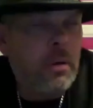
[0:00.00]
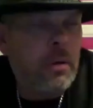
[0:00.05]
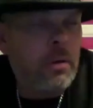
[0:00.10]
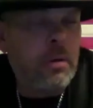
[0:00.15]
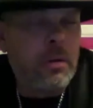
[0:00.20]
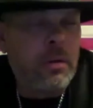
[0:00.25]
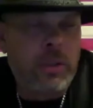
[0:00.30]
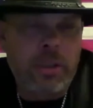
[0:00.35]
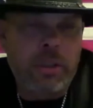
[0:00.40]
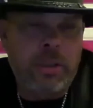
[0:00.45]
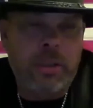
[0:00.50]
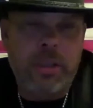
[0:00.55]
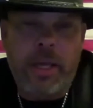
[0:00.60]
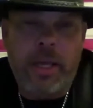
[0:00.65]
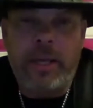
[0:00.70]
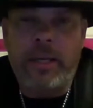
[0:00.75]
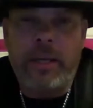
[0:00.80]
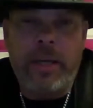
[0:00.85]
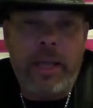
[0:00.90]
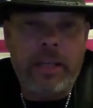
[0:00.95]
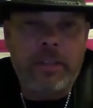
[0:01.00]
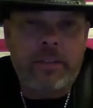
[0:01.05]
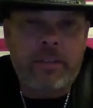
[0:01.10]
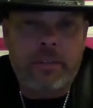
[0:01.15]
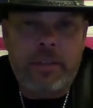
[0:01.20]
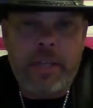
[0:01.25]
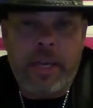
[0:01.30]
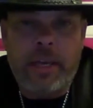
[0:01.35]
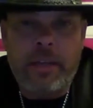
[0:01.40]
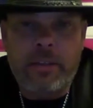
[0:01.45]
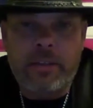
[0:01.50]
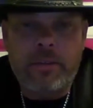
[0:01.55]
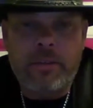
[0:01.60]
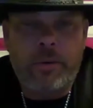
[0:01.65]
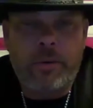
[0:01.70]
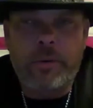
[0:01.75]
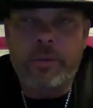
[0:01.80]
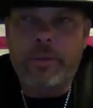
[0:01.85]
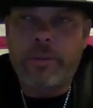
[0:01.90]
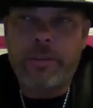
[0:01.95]
just letting nature take its
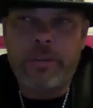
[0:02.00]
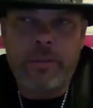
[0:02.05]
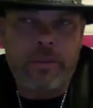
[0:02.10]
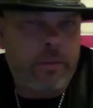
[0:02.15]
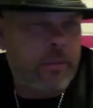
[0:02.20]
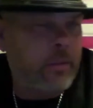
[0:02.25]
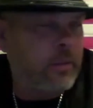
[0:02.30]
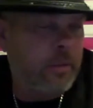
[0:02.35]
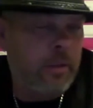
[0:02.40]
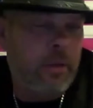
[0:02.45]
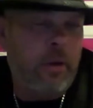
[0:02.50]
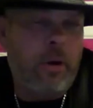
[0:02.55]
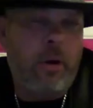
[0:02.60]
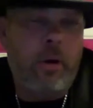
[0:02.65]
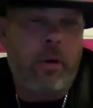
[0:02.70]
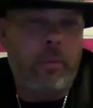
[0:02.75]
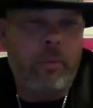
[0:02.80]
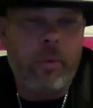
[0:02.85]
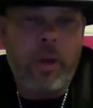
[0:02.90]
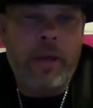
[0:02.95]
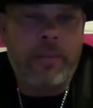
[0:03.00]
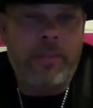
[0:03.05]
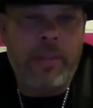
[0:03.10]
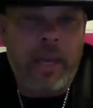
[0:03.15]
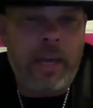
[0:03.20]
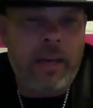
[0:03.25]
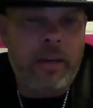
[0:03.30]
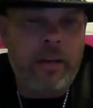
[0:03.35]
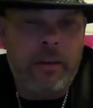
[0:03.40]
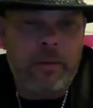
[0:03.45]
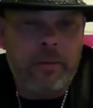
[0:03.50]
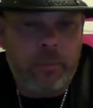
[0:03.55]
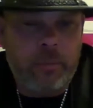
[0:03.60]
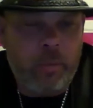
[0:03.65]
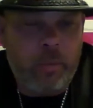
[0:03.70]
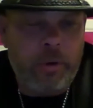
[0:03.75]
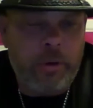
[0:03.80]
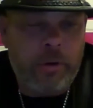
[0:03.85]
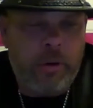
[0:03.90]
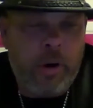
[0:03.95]
course. At the end
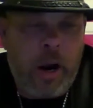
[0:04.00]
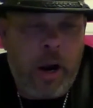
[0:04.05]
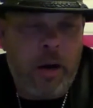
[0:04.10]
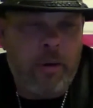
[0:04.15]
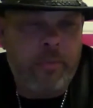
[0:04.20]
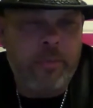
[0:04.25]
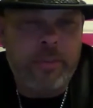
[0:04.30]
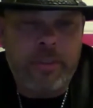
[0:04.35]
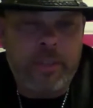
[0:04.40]
when you're harvesting